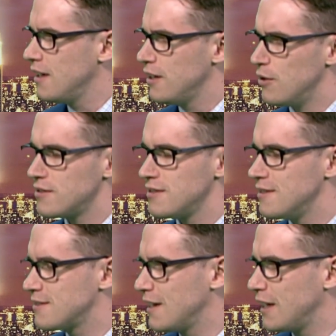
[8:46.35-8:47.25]
you know,
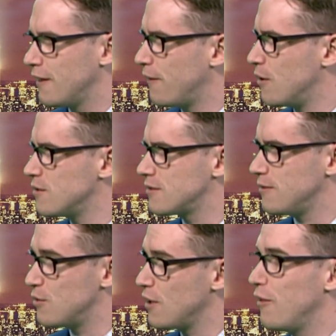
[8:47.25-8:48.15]
is thinking that
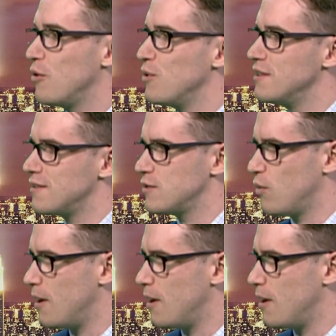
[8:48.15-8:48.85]
there's other reasons